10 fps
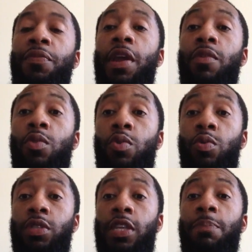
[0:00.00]

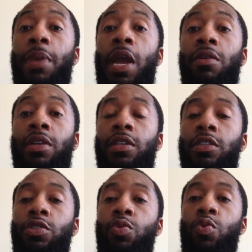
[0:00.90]
pharaohs get buried in the
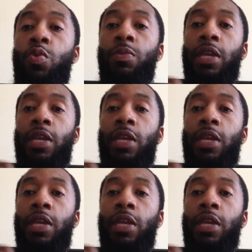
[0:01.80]
tomb,